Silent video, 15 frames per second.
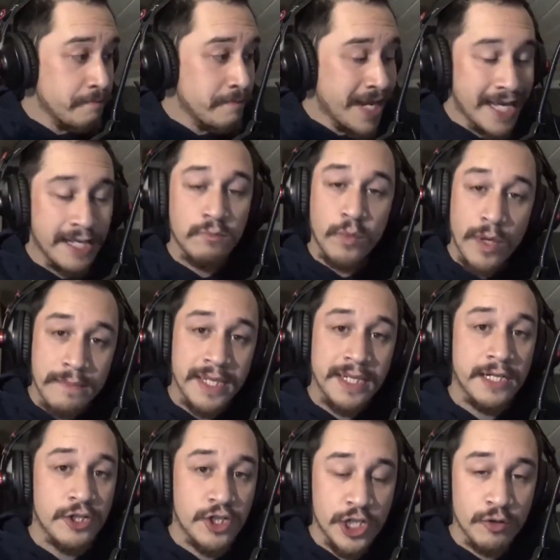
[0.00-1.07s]
men,
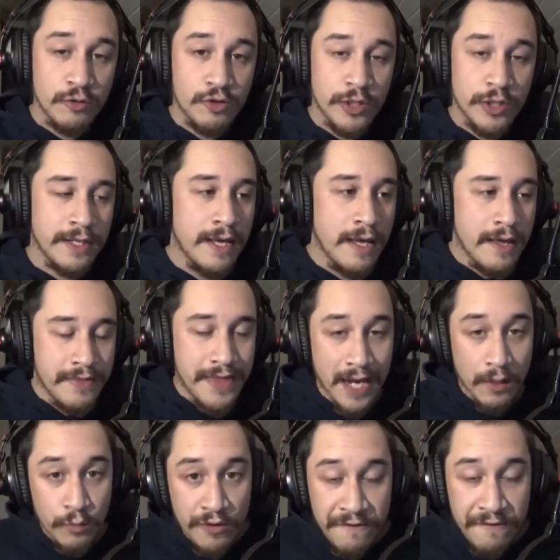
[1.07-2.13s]
women, and children
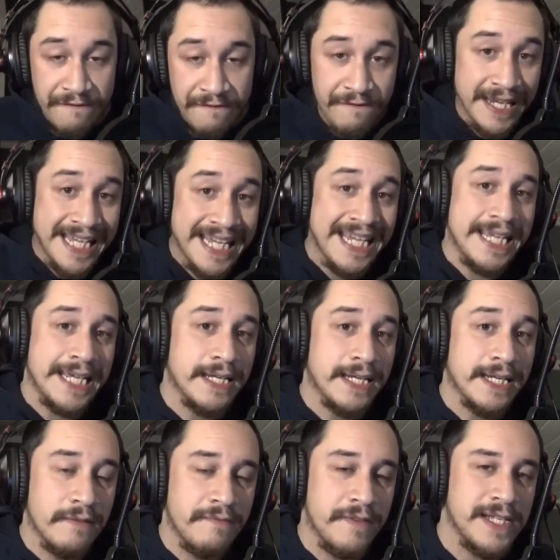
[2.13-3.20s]
that were
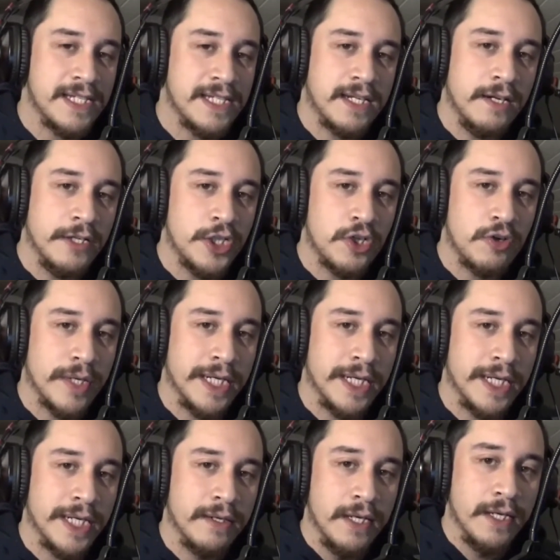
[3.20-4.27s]
fleeing this country.
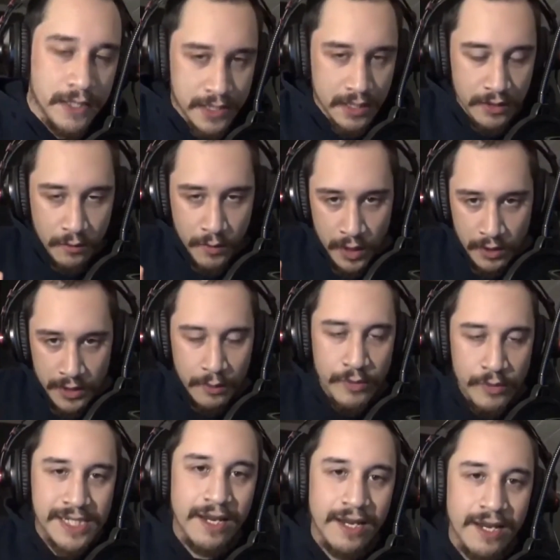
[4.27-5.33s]
So it
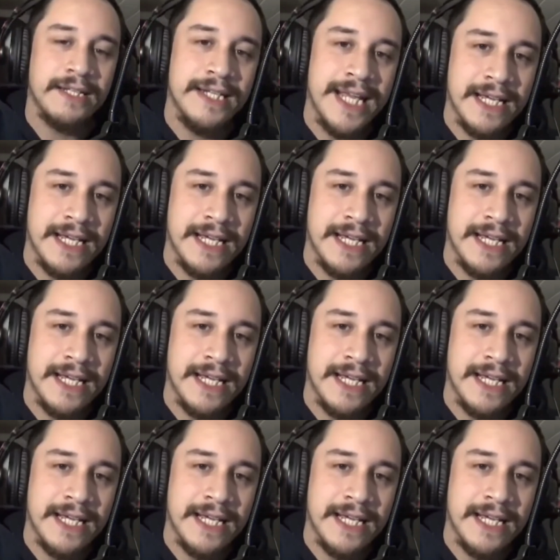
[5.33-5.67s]
was like an